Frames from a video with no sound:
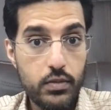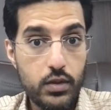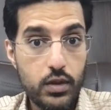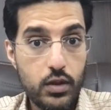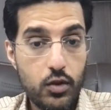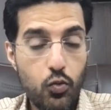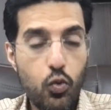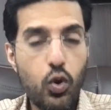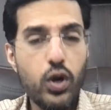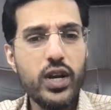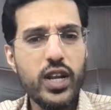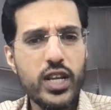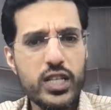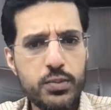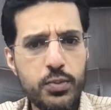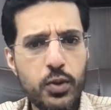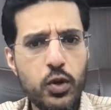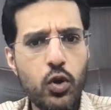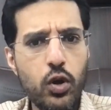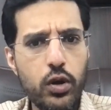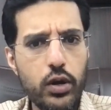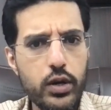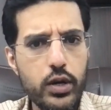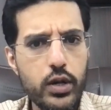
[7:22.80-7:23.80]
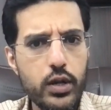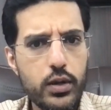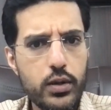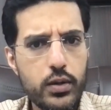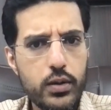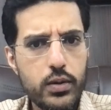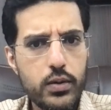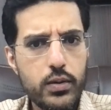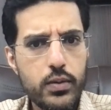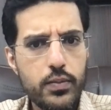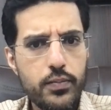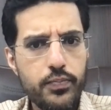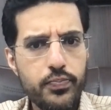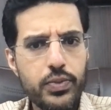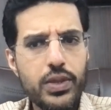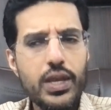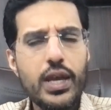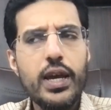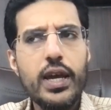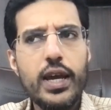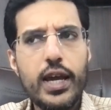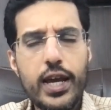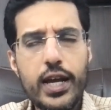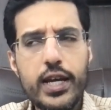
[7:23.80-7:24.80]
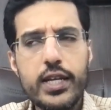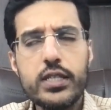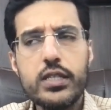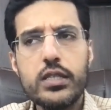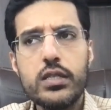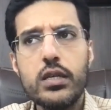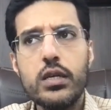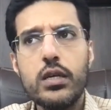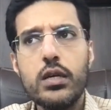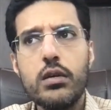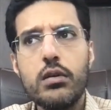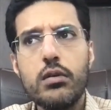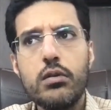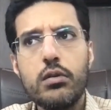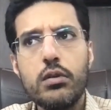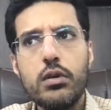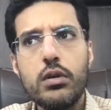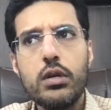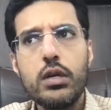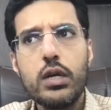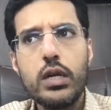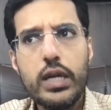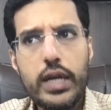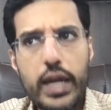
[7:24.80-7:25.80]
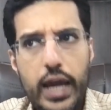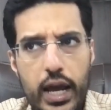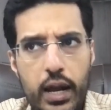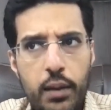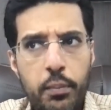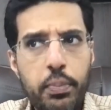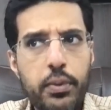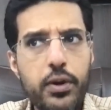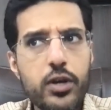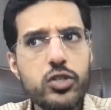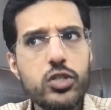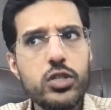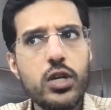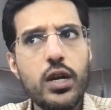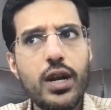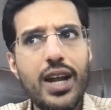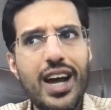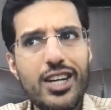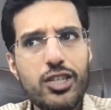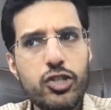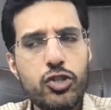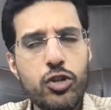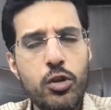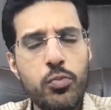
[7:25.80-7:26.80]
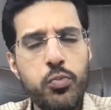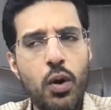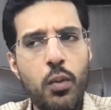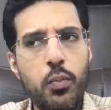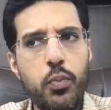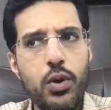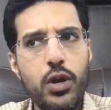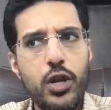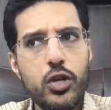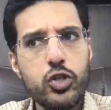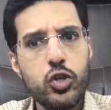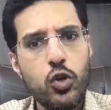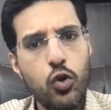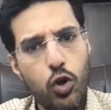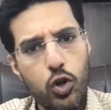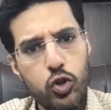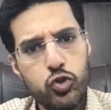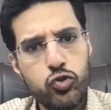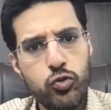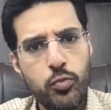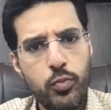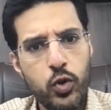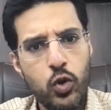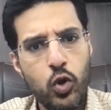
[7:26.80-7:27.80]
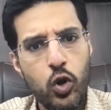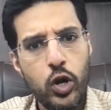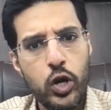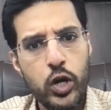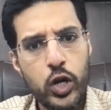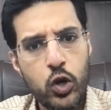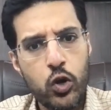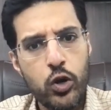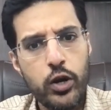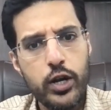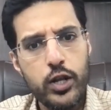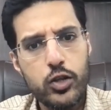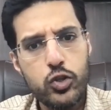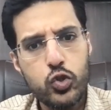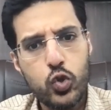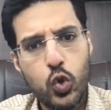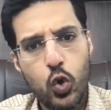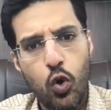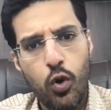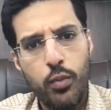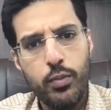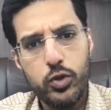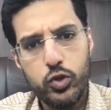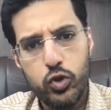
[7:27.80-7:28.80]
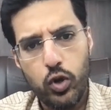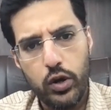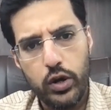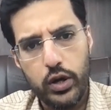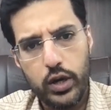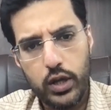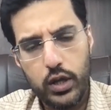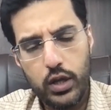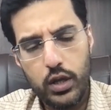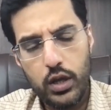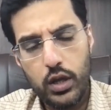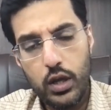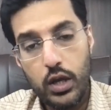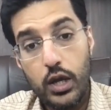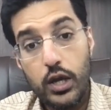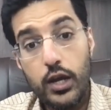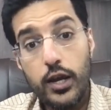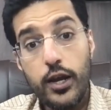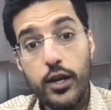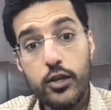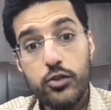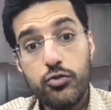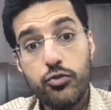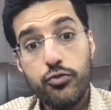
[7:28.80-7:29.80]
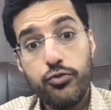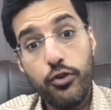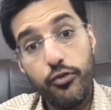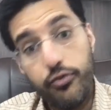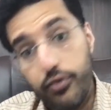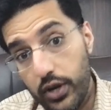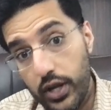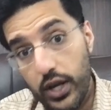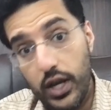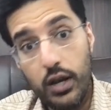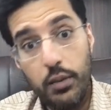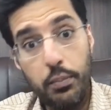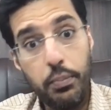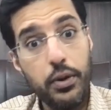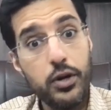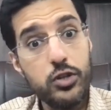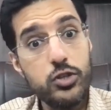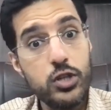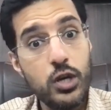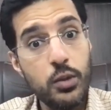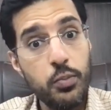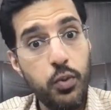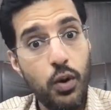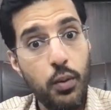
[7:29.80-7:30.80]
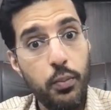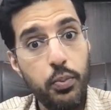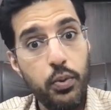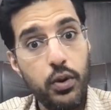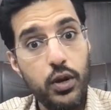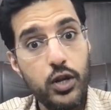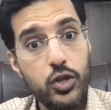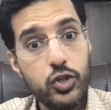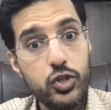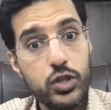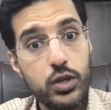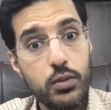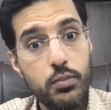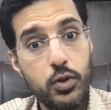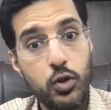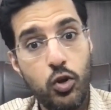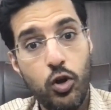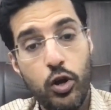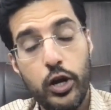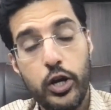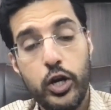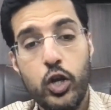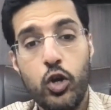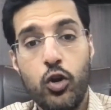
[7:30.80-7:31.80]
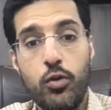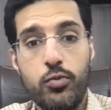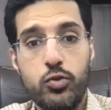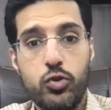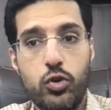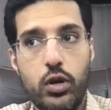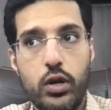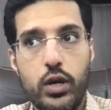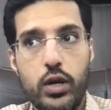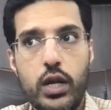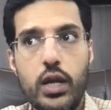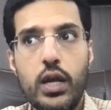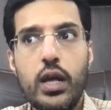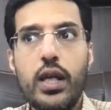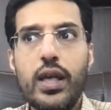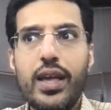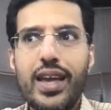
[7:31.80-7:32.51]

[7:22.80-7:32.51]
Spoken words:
What is minority? Is 10% national population also minority, or it is co-majority? Is 15% population minority or majority?